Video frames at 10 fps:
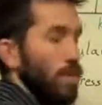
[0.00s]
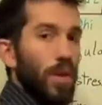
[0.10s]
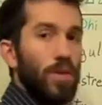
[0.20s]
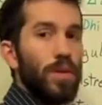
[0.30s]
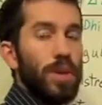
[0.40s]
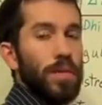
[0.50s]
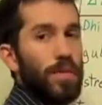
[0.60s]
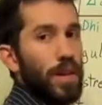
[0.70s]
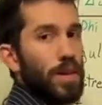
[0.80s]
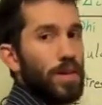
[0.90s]
will only be
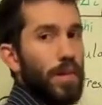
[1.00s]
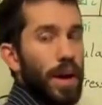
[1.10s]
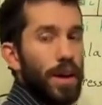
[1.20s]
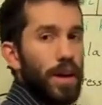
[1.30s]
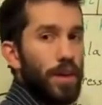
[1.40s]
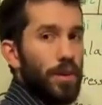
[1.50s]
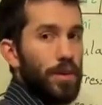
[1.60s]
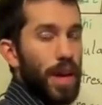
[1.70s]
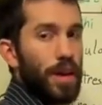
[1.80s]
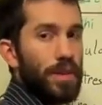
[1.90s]
followed by a
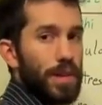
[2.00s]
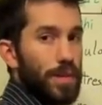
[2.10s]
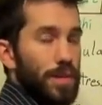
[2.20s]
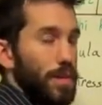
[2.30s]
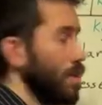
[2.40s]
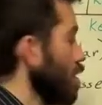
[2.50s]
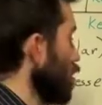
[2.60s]
go down symbol,